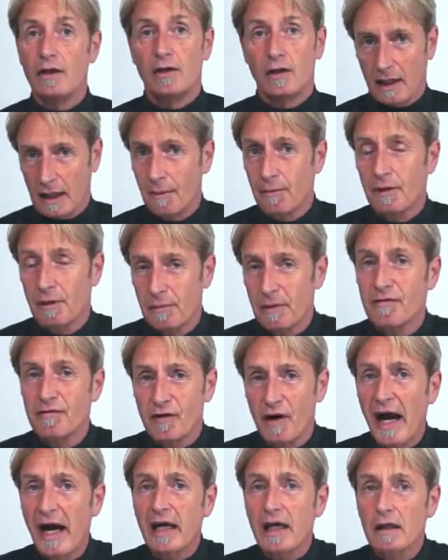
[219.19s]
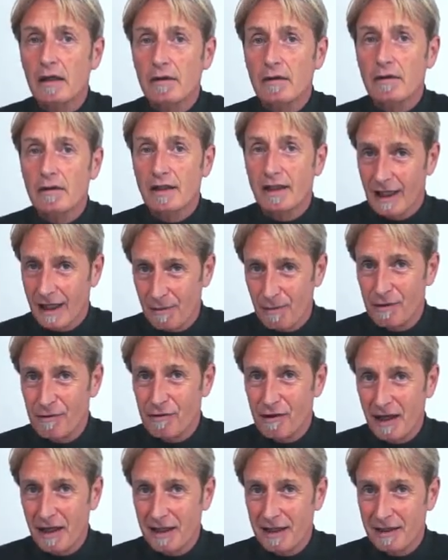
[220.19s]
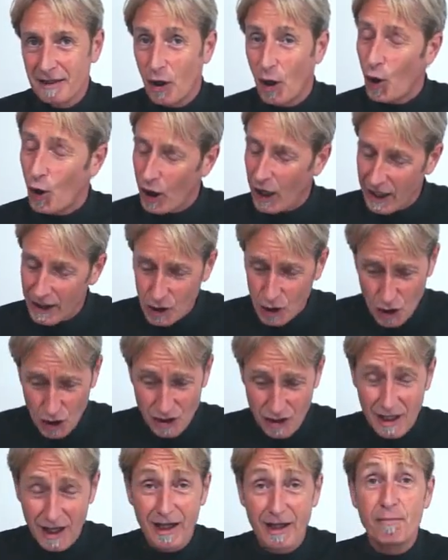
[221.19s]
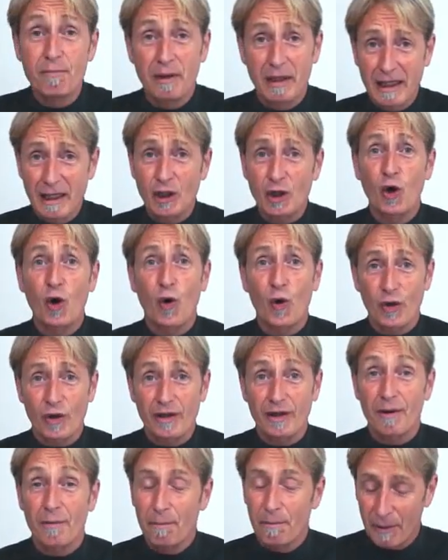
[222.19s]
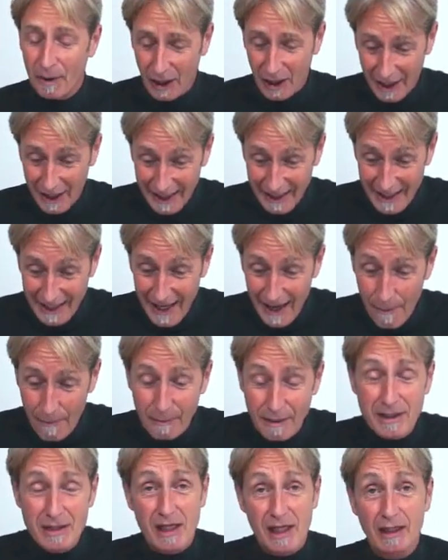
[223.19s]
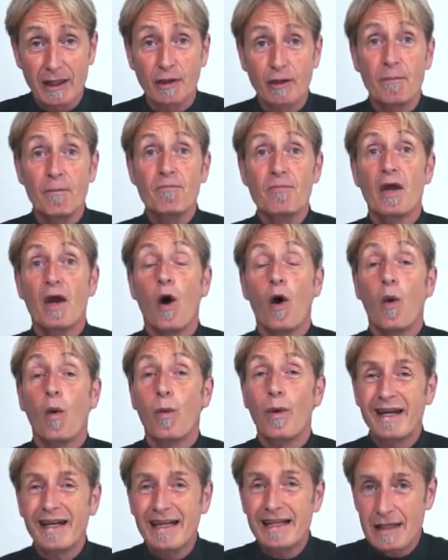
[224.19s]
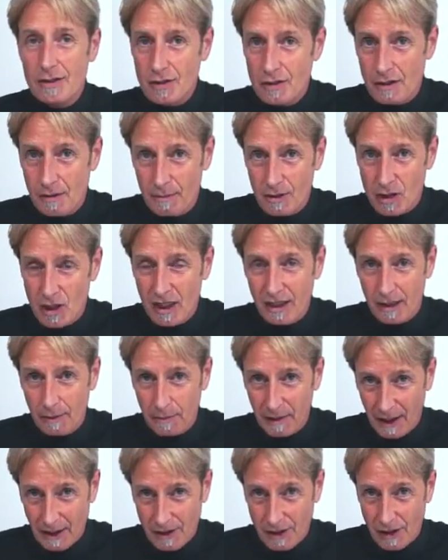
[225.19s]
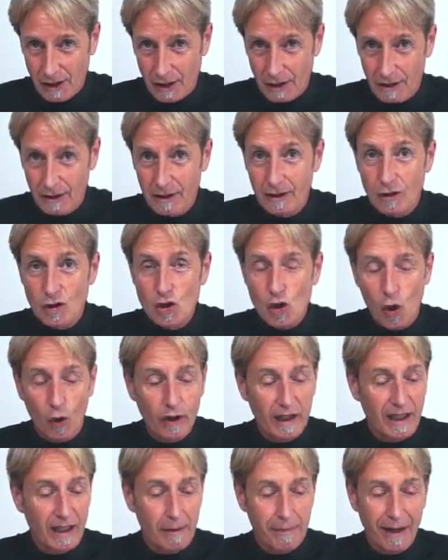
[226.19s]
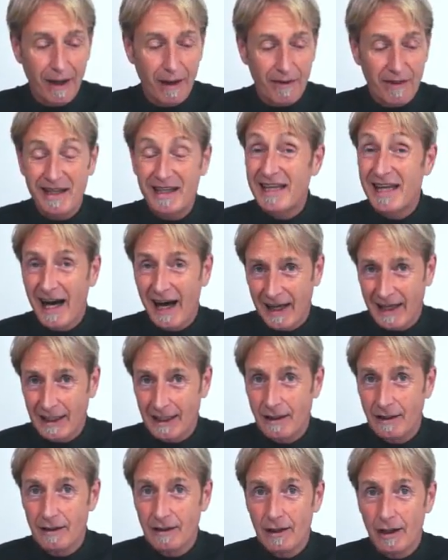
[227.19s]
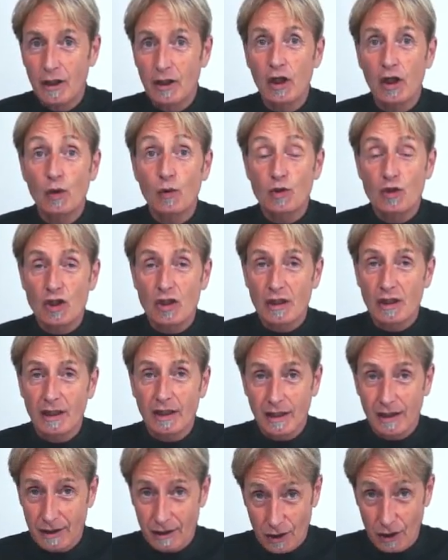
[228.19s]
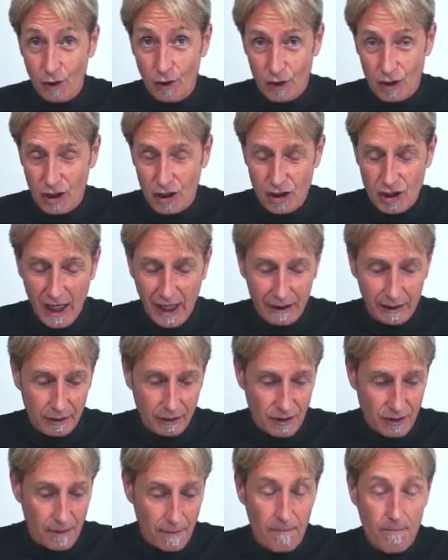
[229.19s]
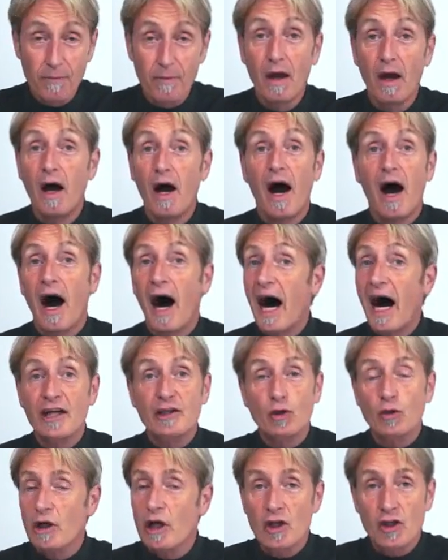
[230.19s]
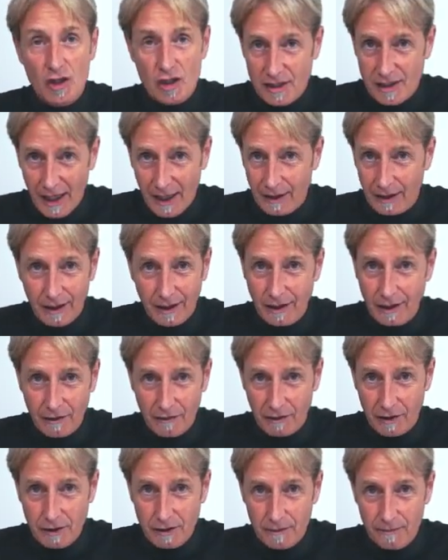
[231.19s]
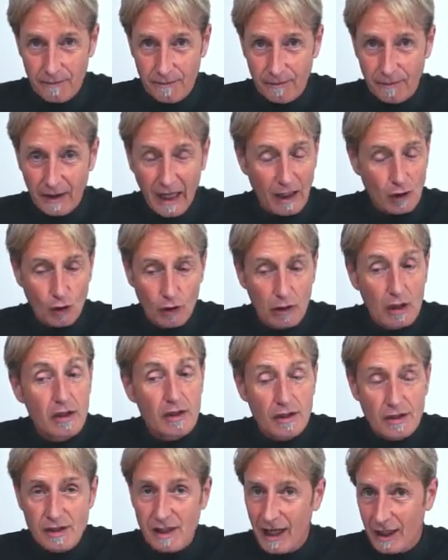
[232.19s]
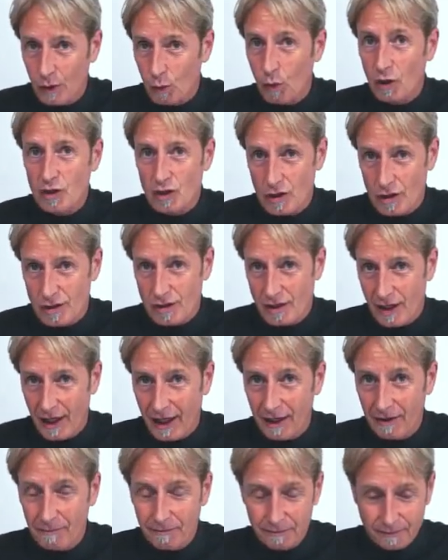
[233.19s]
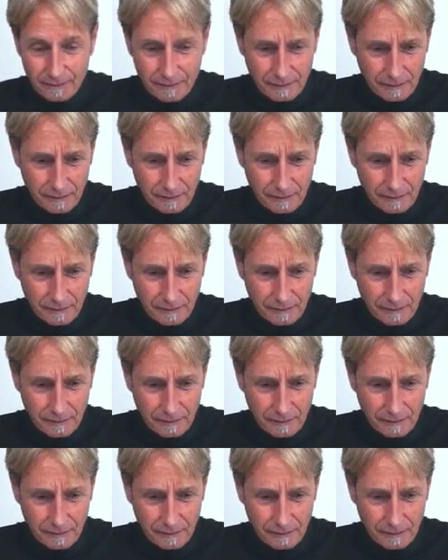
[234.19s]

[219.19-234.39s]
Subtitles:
look, I'm going to be frank. Can I be frank? Or I'll just stay being Gordon. But let me tell you, when I listen to Magenta Pixie talking about the nine and who she channels, I don't understand any of it. I don't understand what she's saying.